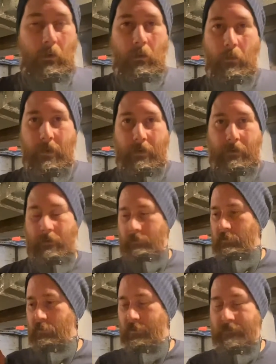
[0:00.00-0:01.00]
Okay,
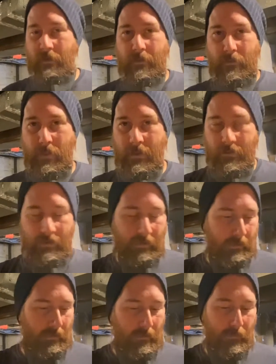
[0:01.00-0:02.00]
so I've got the pen
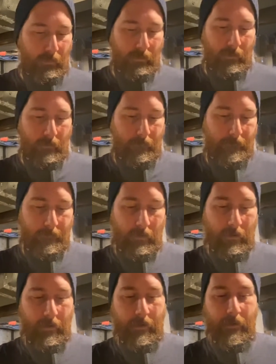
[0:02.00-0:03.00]
heating up.
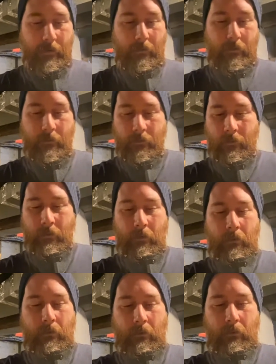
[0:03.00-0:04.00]
I
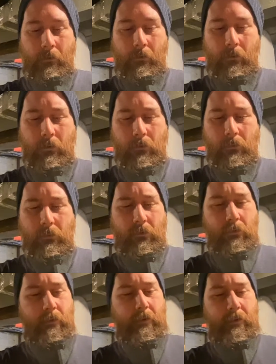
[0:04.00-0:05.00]

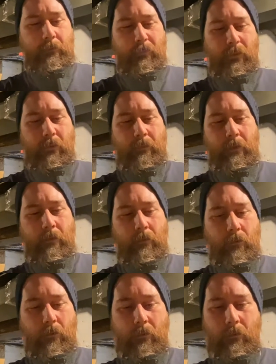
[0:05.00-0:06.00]
usually put my
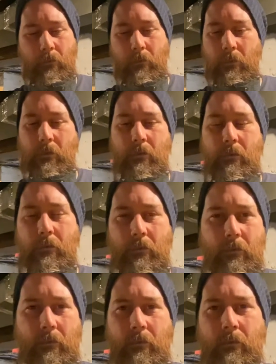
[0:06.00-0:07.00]
logo
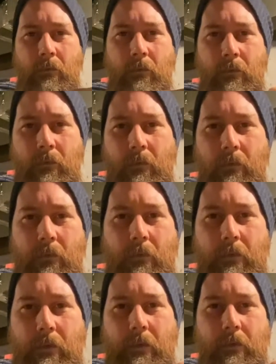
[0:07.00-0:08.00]

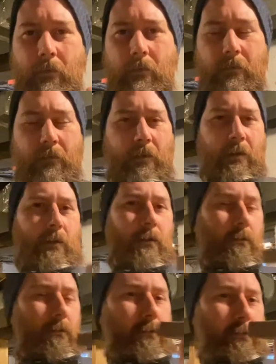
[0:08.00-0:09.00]
like on the side
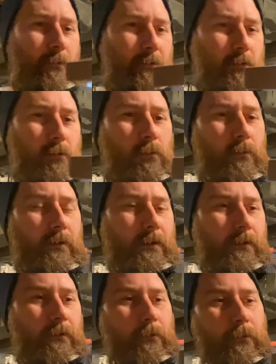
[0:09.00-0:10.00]
here, so as you're holding
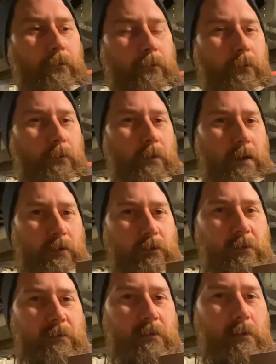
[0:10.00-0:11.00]
it, you can
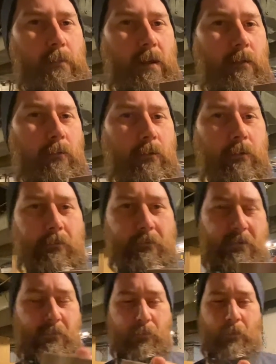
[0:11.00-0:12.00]
actually see my logo.
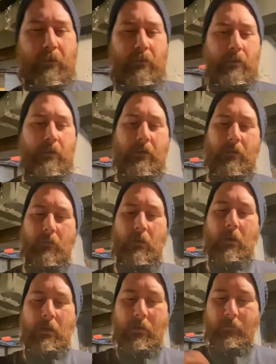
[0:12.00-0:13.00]
It's weird, I know.
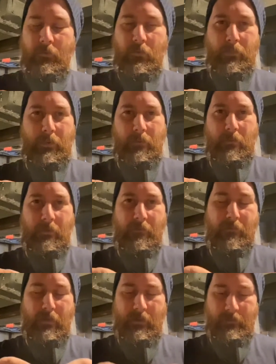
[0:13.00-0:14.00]
I've also put them on the
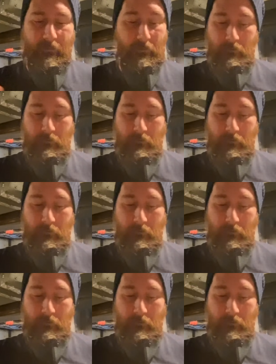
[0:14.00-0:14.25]
face.